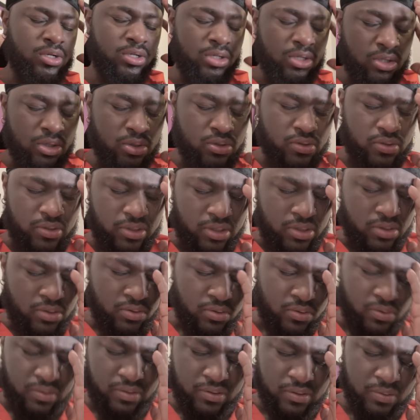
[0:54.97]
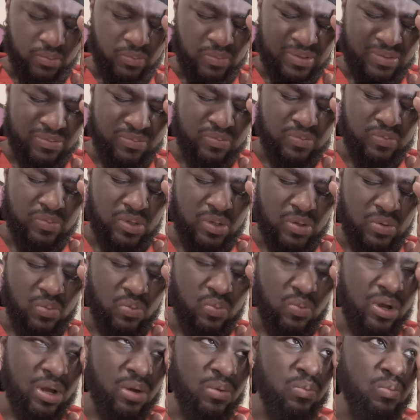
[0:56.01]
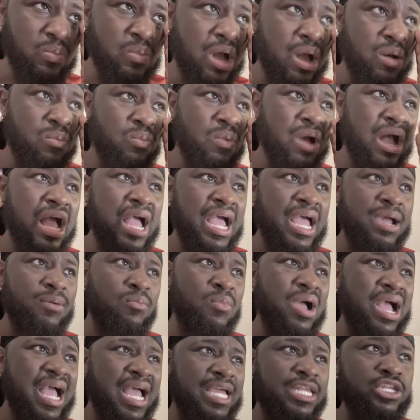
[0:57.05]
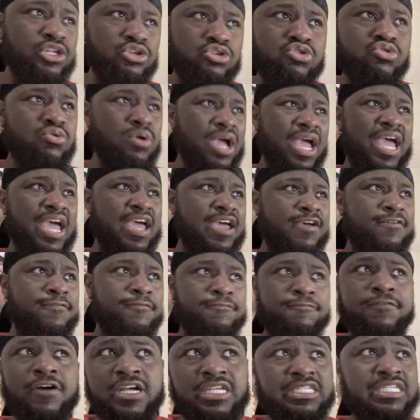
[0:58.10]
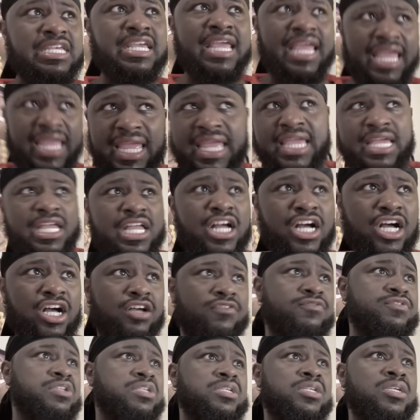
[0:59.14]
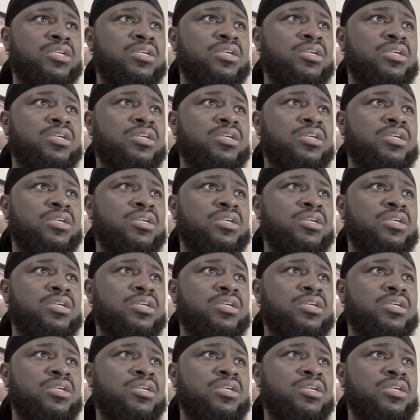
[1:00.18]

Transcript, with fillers: hold on, hold on. why why do you have fuzzy handcuffs